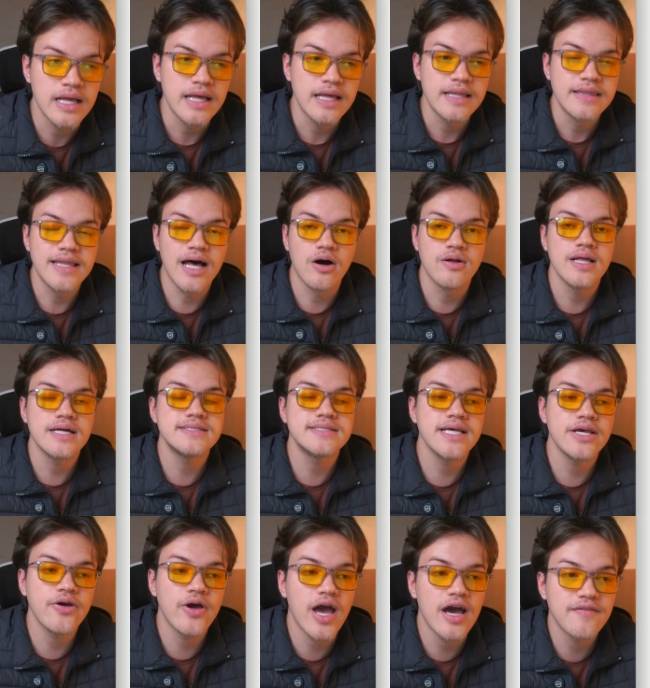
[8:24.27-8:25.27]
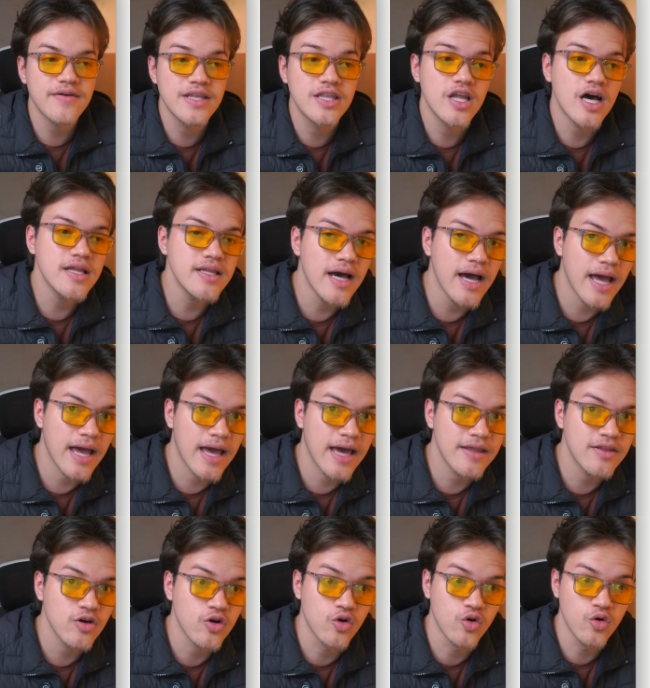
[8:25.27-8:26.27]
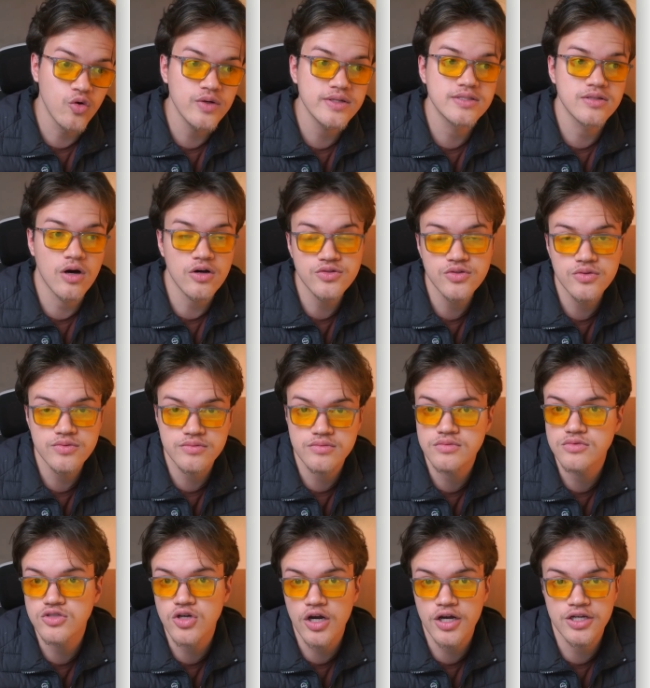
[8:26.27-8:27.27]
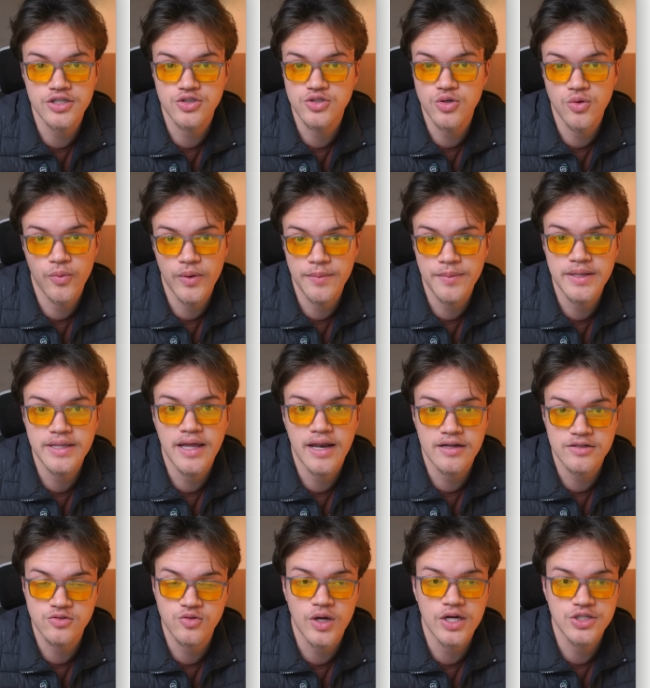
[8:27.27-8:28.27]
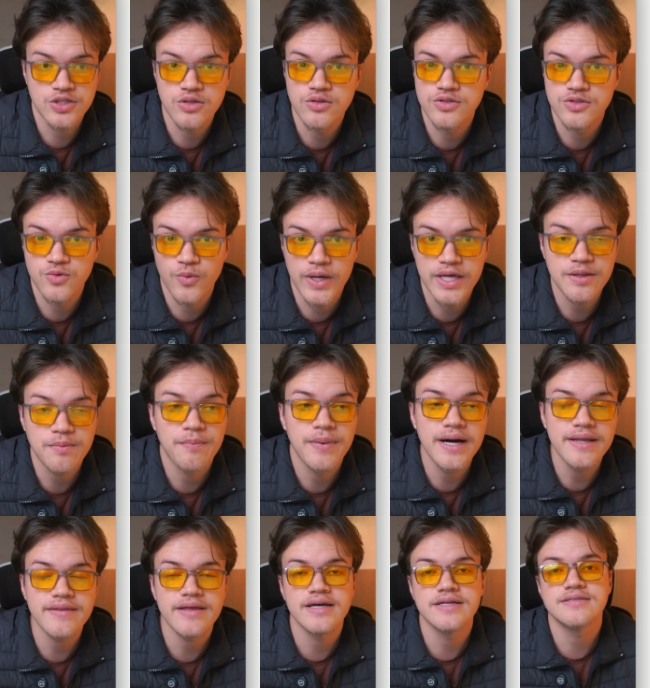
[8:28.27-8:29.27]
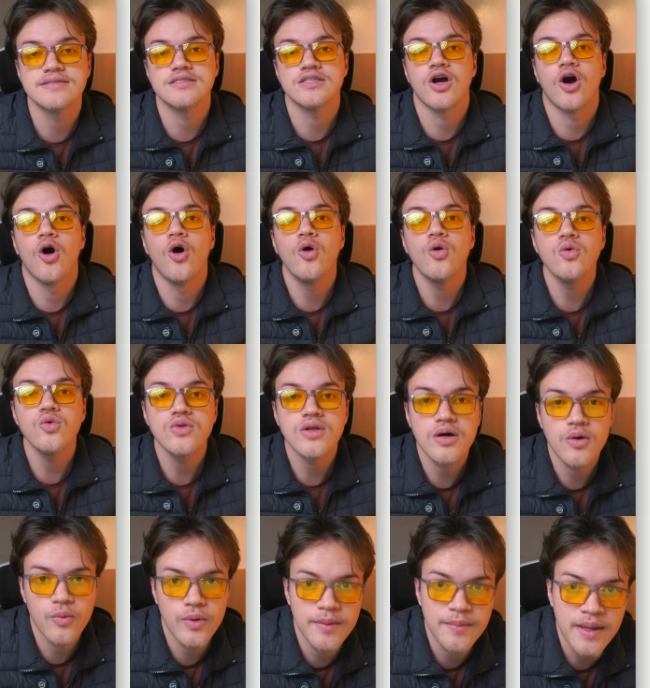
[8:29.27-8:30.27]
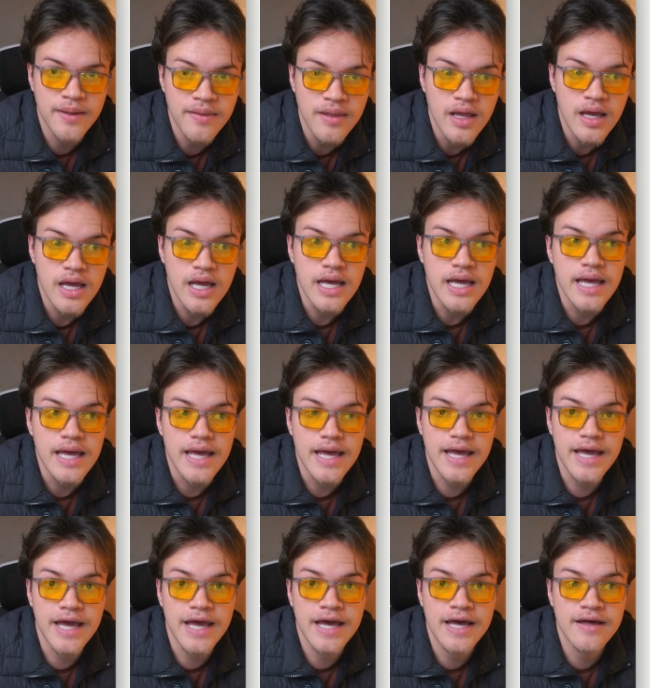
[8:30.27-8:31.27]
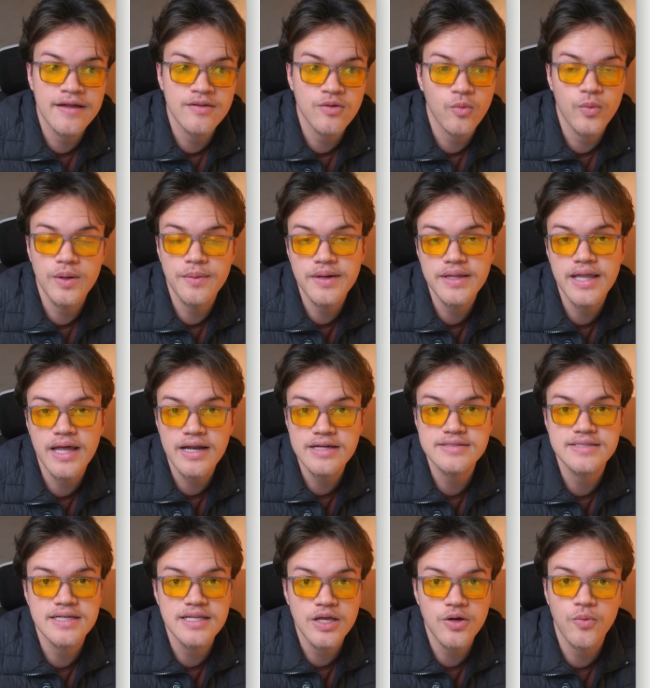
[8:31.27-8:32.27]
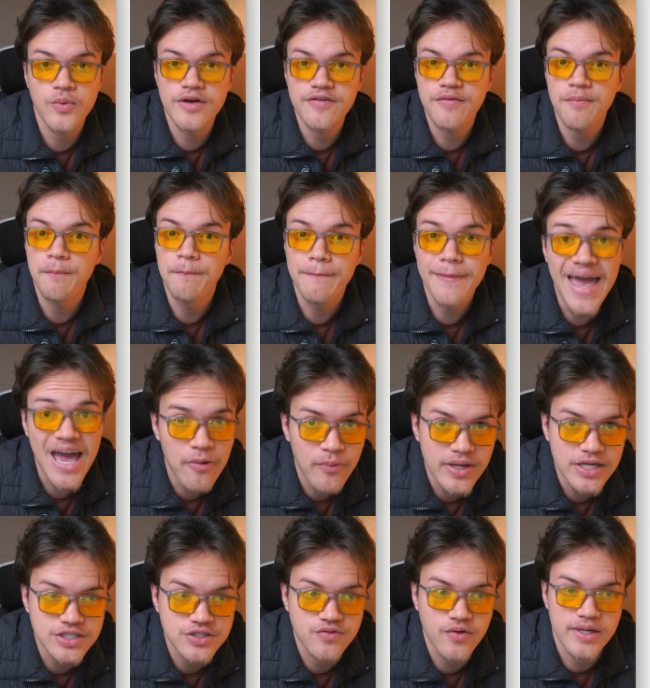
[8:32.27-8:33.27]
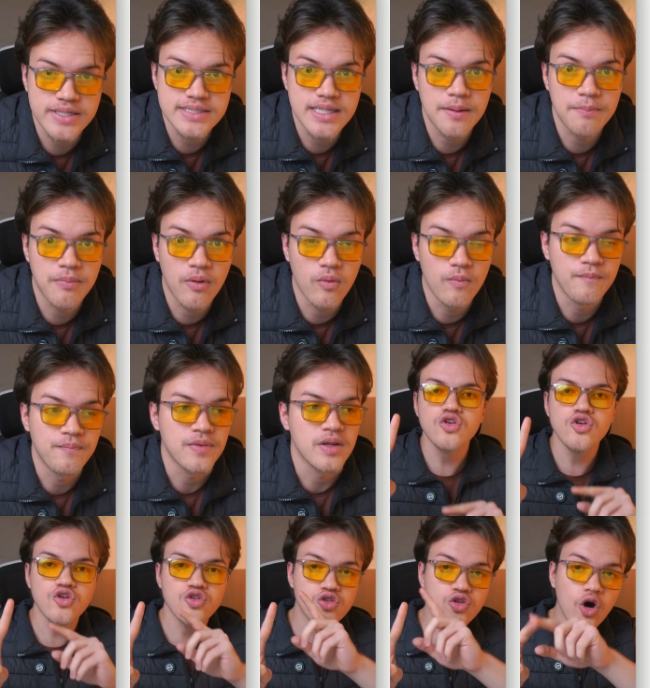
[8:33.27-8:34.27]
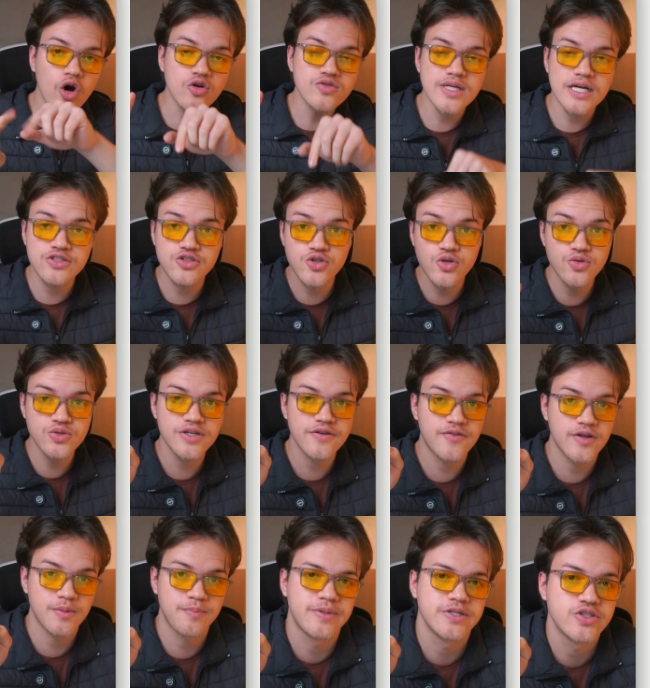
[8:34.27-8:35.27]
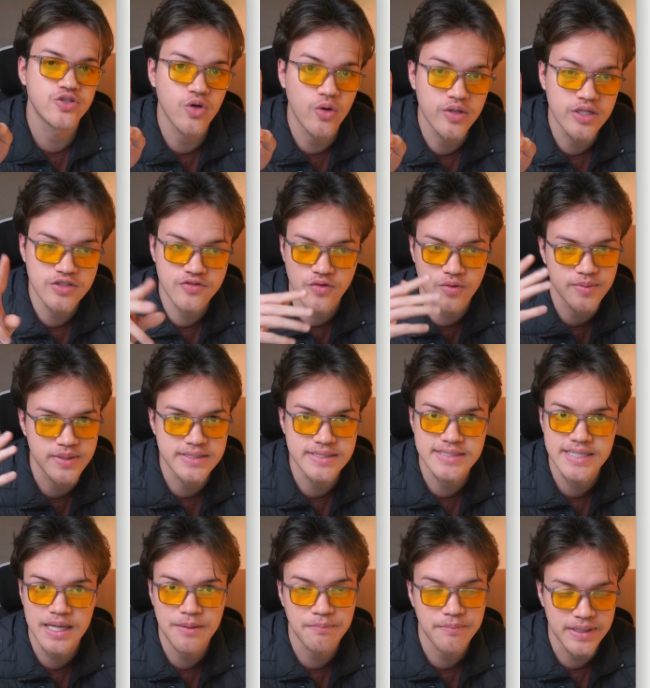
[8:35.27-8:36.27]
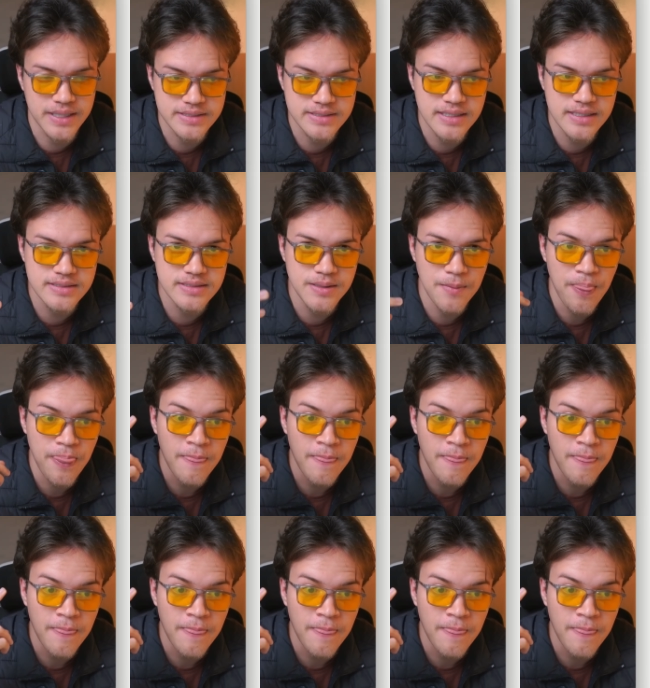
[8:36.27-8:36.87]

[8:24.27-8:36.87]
Now, let's say you have another ad who is also talking to women that are trying to lose weight, but it's older women and women that are dealing with marriage, for example. Those are 2 different personas from the same business.